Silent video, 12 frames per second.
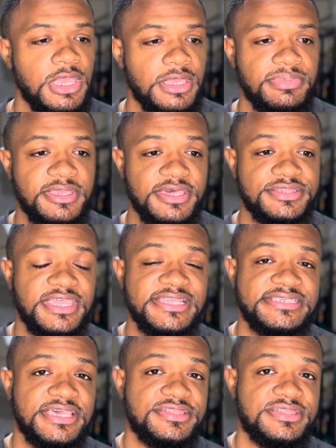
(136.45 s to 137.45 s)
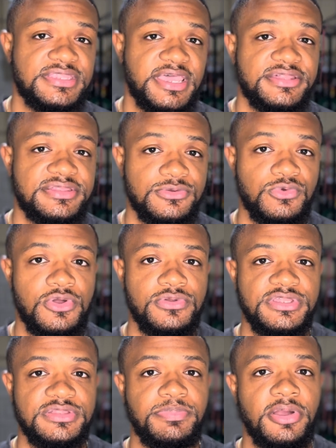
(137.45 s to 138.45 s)
because that testosterone
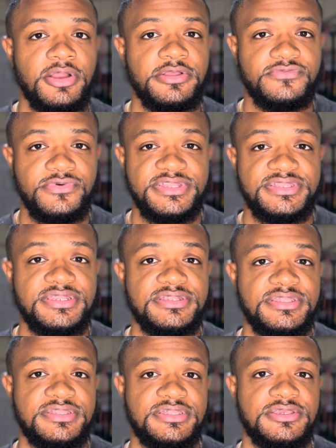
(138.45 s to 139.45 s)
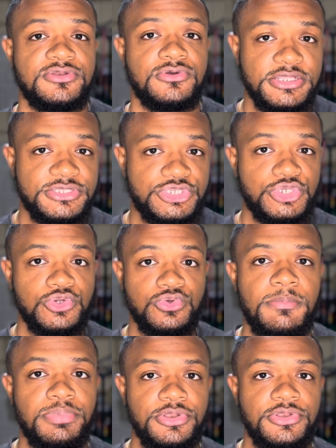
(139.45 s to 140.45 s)
is part of what sends the signal
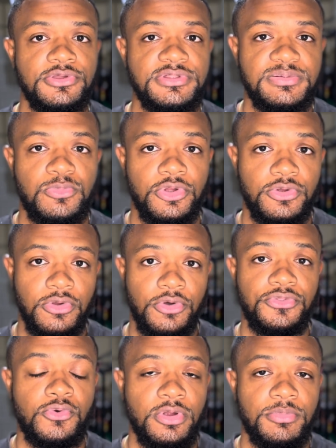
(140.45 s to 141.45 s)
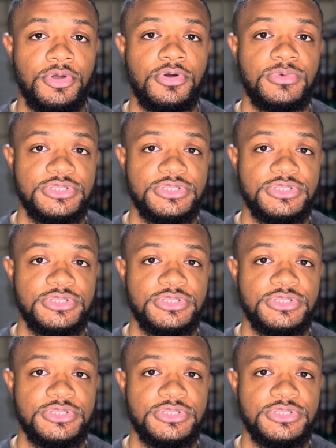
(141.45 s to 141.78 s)
to produce more growth hormone,